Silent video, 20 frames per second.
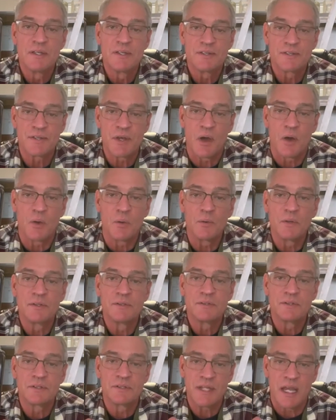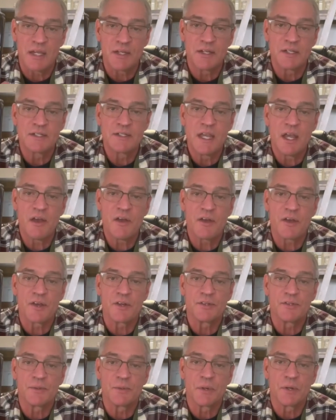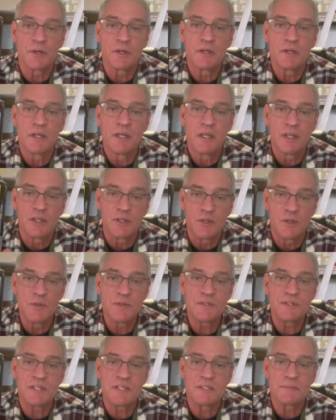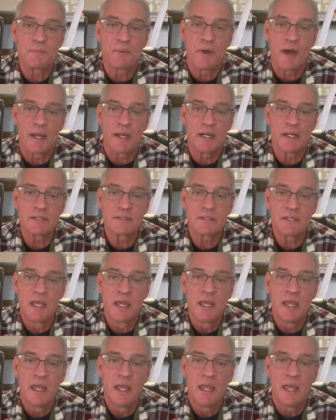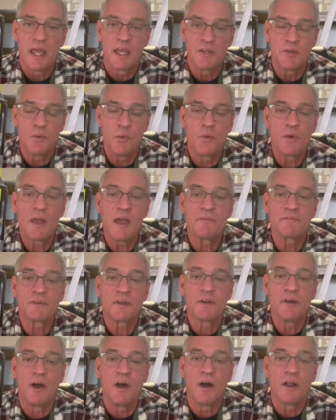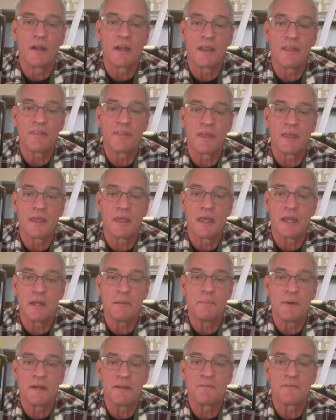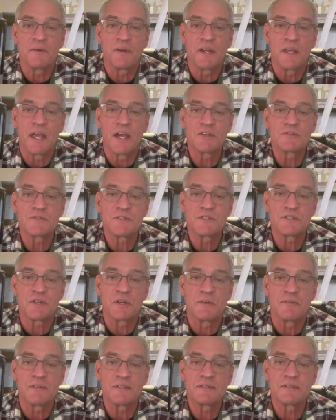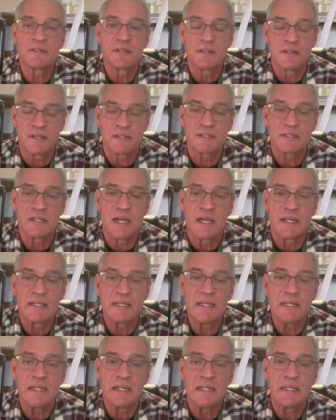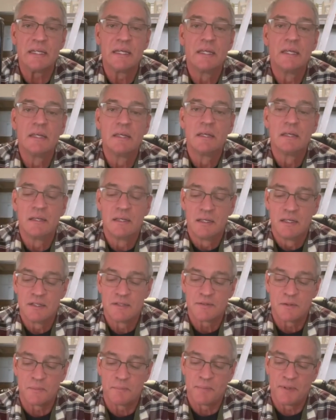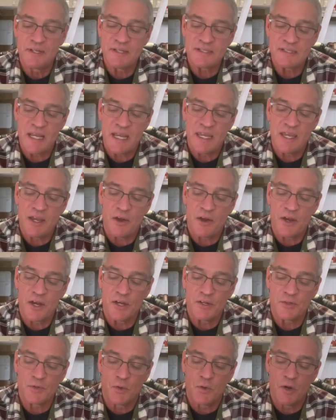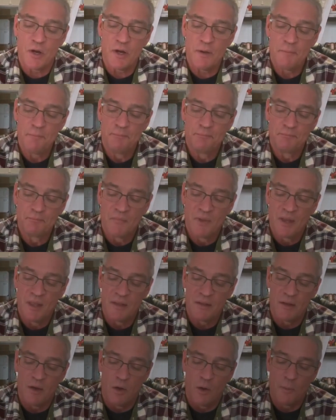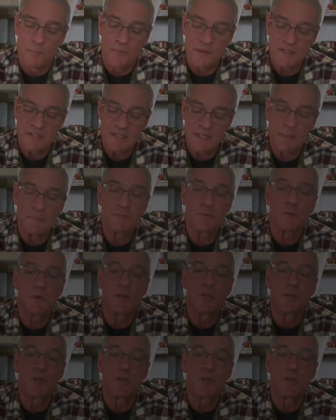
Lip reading: So, take good care of your door, use these products, and you won't have to call anybody for any extra service that's not needed. So please take care of your door. Hope these tips were